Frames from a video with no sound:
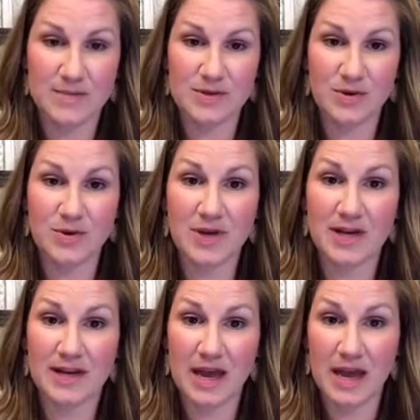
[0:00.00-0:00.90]
So you can
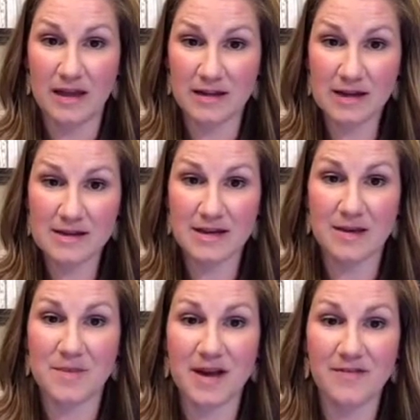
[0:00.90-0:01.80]
inhale it,
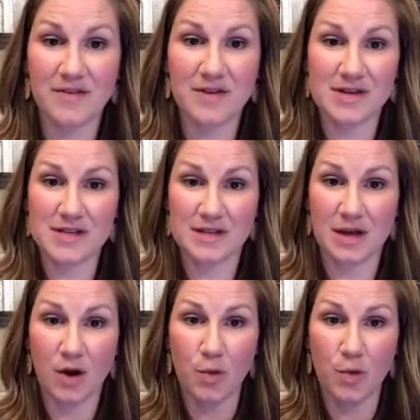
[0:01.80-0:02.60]
and my favorite is to like